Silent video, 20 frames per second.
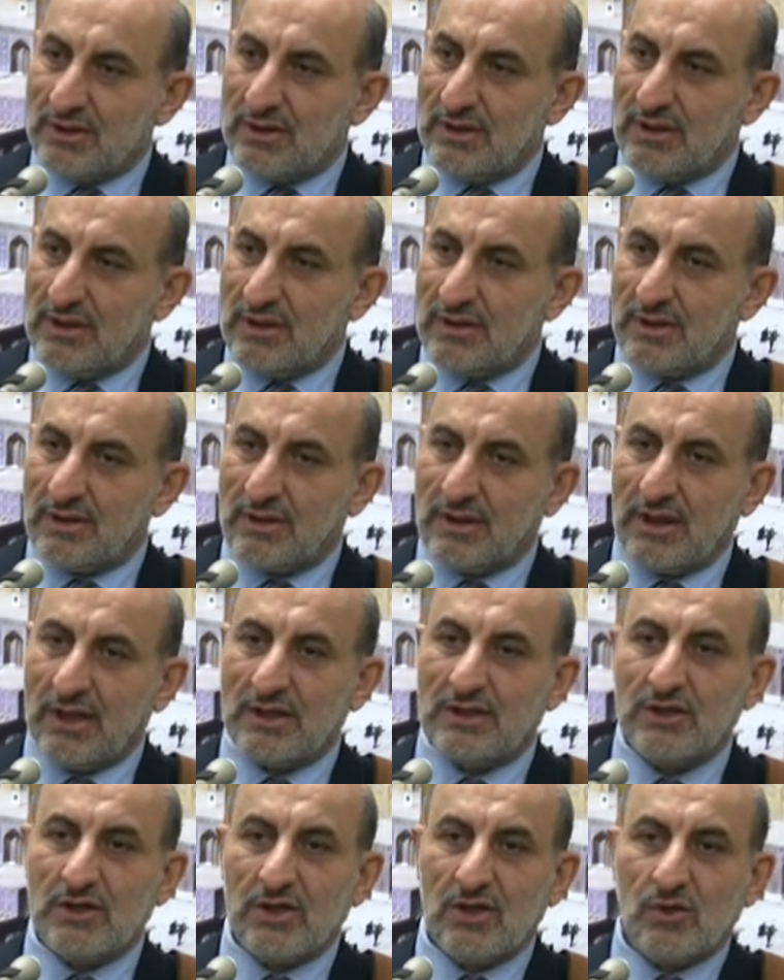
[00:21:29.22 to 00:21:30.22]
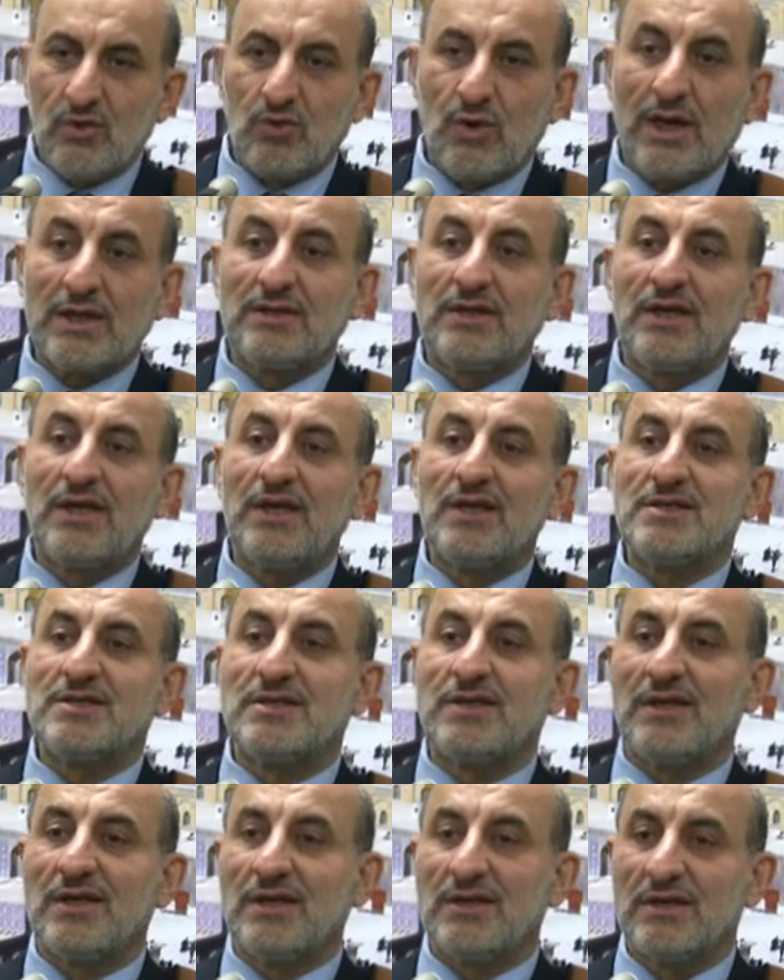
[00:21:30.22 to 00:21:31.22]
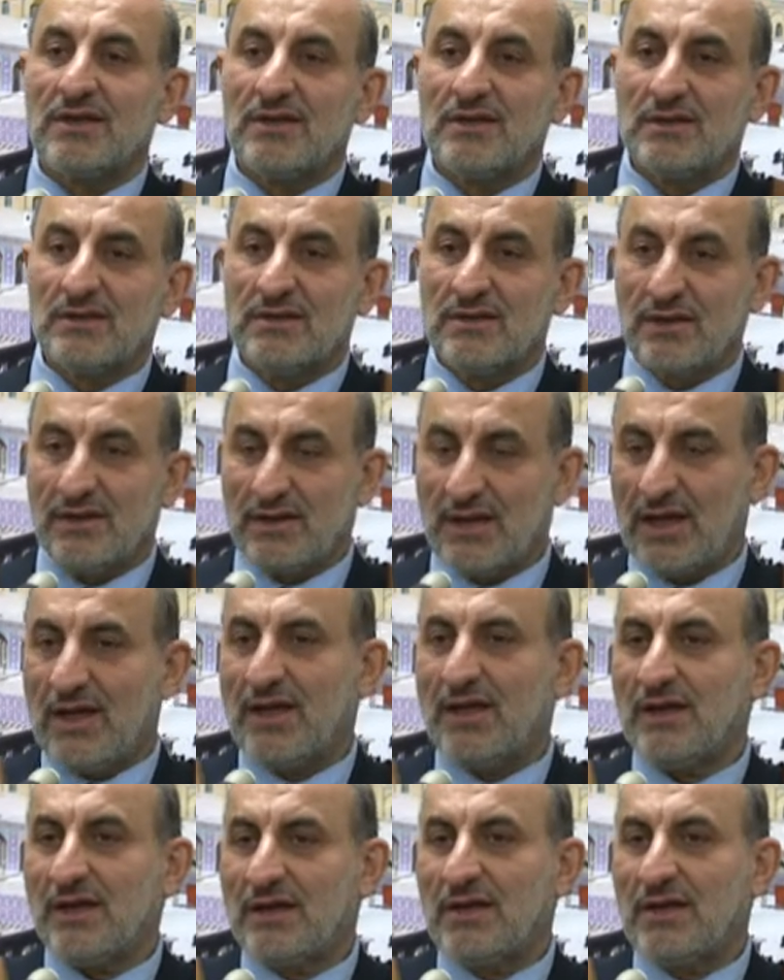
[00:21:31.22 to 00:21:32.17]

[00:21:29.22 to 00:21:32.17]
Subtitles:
read what he sees. There